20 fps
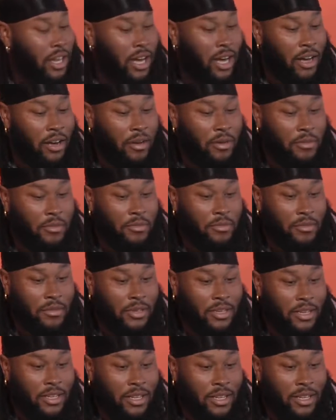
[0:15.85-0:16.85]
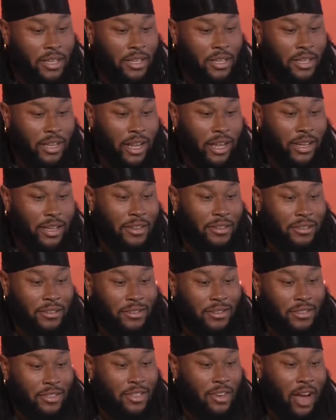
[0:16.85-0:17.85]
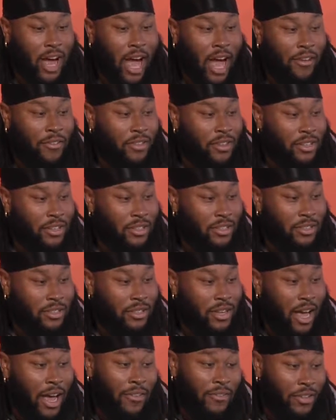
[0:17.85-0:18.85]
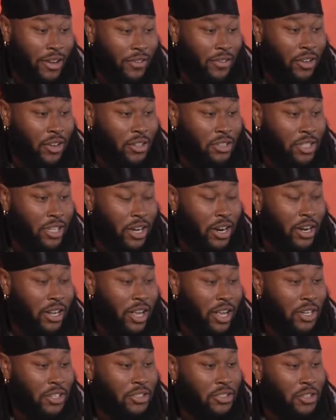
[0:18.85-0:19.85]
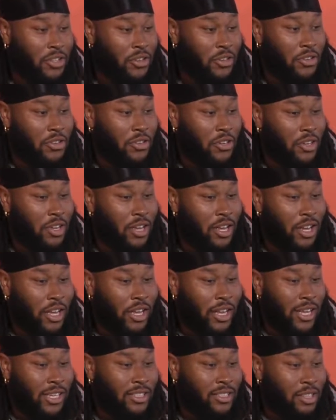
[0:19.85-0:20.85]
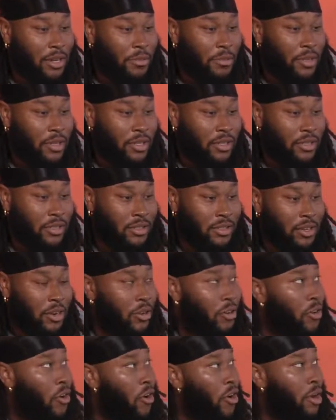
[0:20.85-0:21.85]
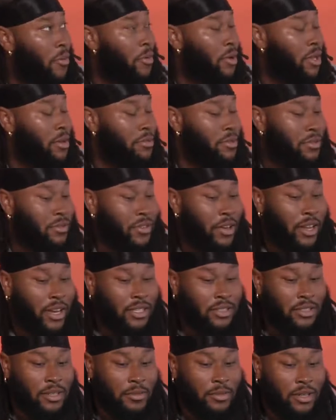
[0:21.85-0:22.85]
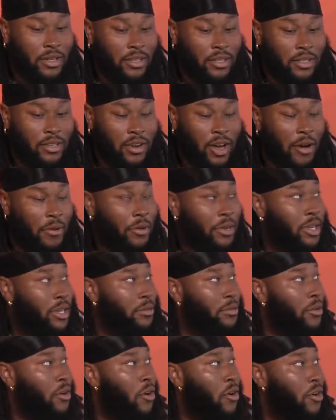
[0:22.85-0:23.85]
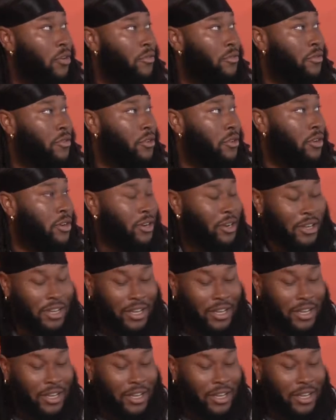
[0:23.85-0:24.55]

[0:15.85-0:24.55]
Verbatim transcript: Um, like you know, I haven't, I've never lost to Carolina, so that's something. You know, growing up a Clemson fan, that's something. You know, I want to keep going for,